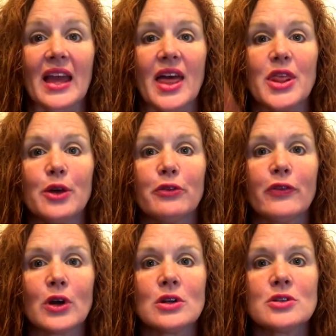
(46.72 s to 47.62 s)
The
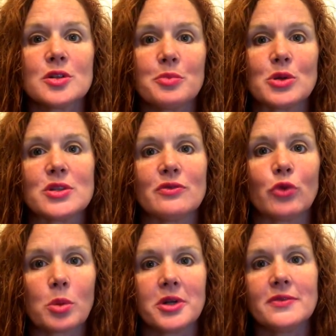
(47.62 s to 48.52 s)
first most
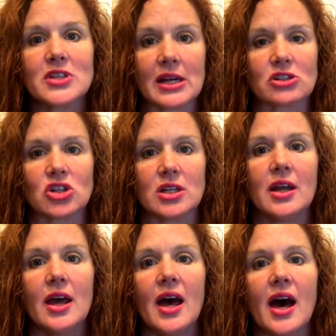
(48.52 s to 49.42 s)
informative section
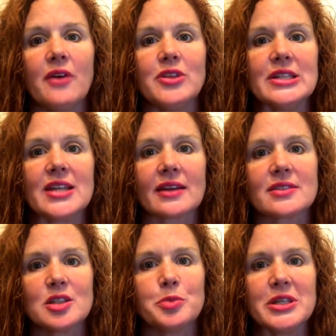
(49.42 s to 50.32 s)
of the
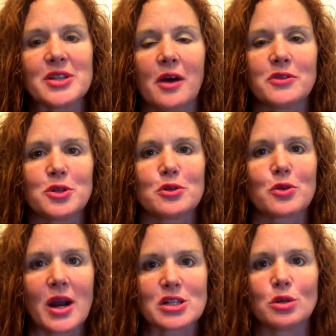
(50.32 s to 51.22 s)
Texas Peace Officers
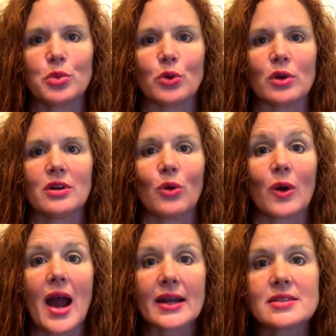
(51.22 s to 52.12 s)
Crash Report
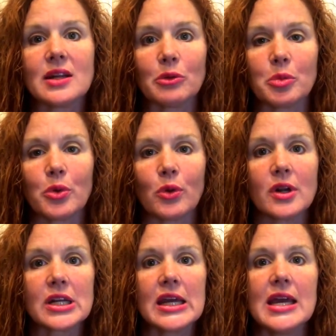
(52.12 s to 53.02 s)
or Accident
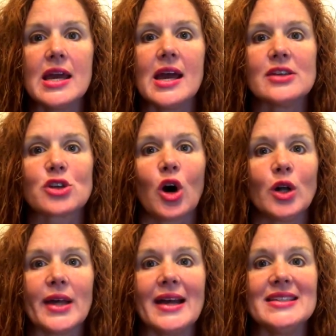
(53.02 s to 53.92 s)
Report is
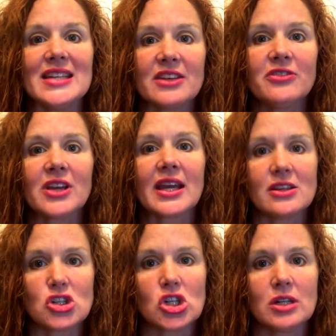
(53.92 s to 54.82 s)
called
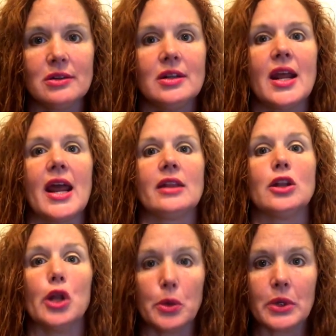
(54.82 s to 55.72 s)
Identification
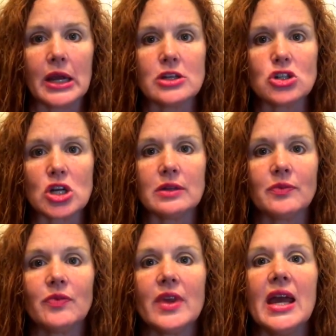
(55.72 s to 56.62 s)
and Location.
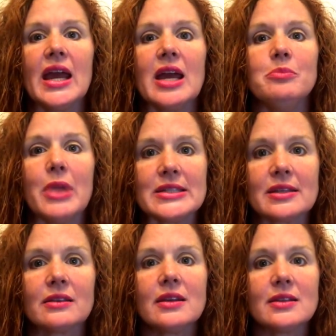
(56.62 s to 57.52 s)
And
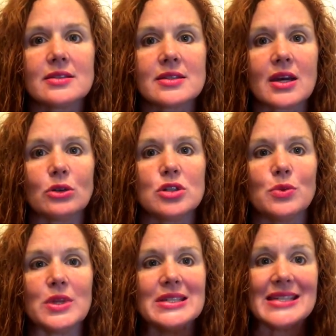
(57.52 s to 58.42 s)
basically this tells you
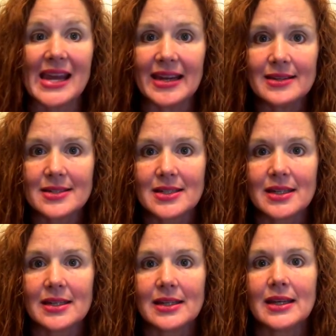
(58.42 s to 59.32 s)
the date
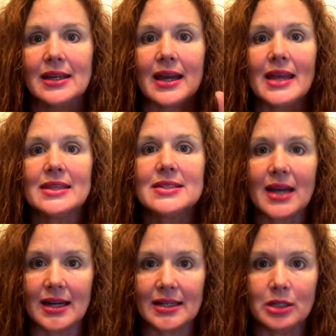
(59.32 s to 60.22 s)
and the
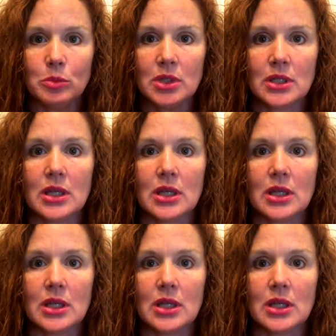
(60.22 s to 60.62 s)
time,